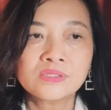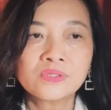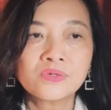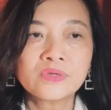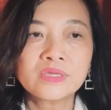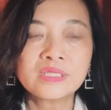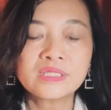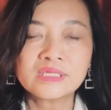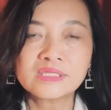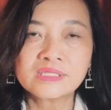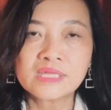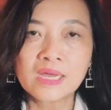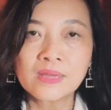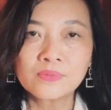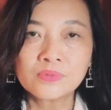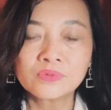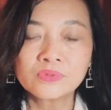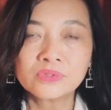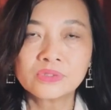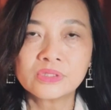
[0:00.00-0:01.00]
it is up
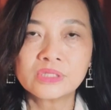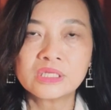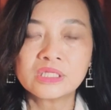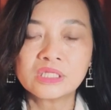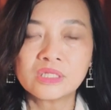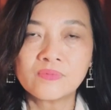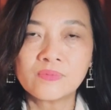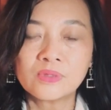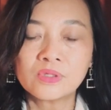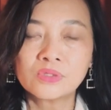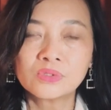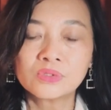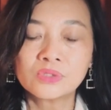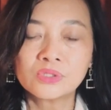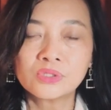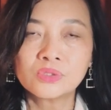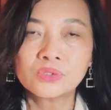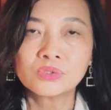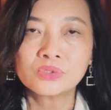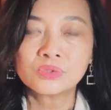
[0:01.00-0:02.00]
to the
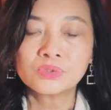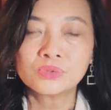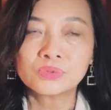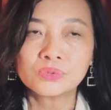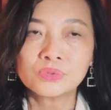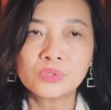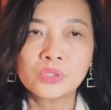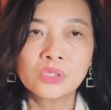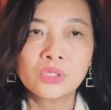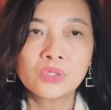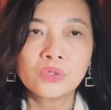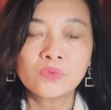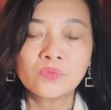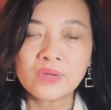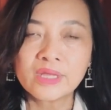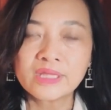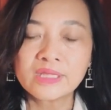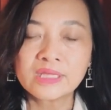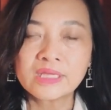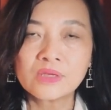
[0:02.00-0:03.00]
individual to
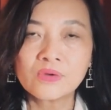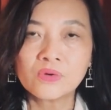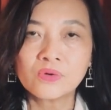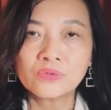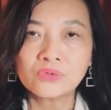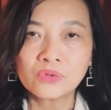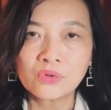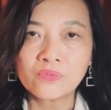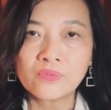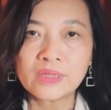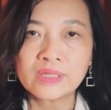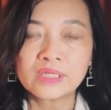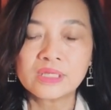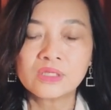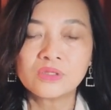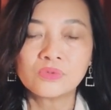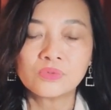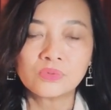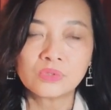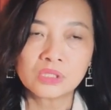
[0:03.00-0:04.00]
ready or not ready
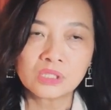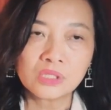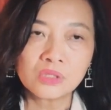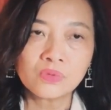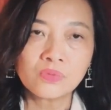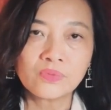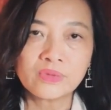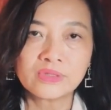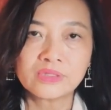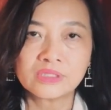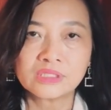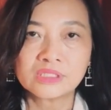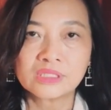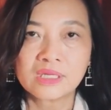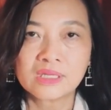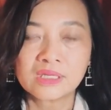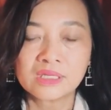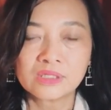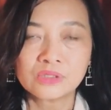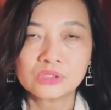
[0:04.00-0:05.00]
to deal with the
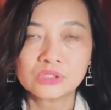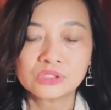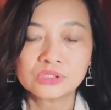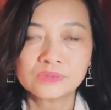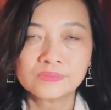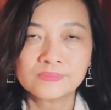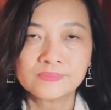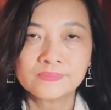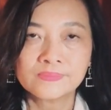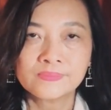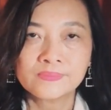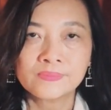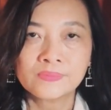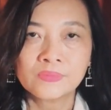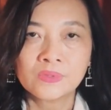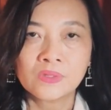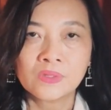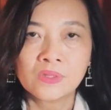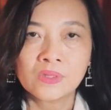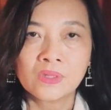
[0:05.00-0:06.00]
challenge.
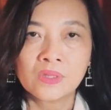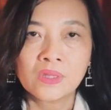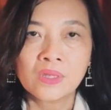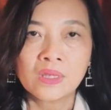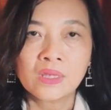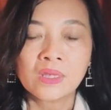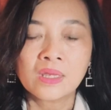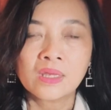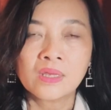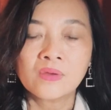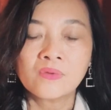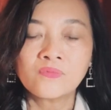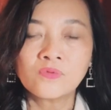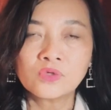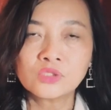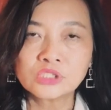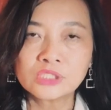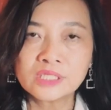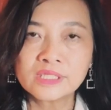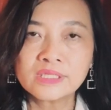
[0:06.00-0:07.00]
For
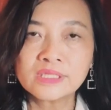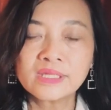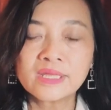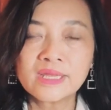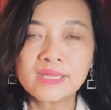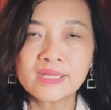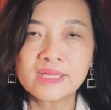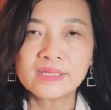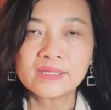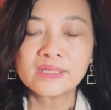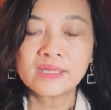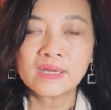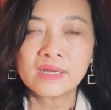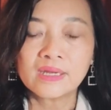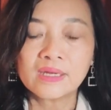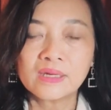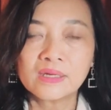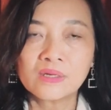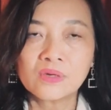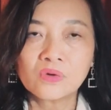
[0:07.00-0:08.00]
gender and
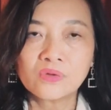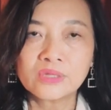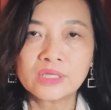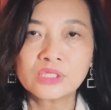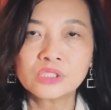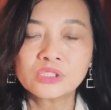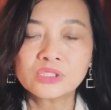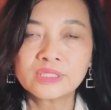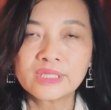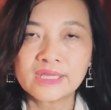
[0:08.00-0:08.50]
connection and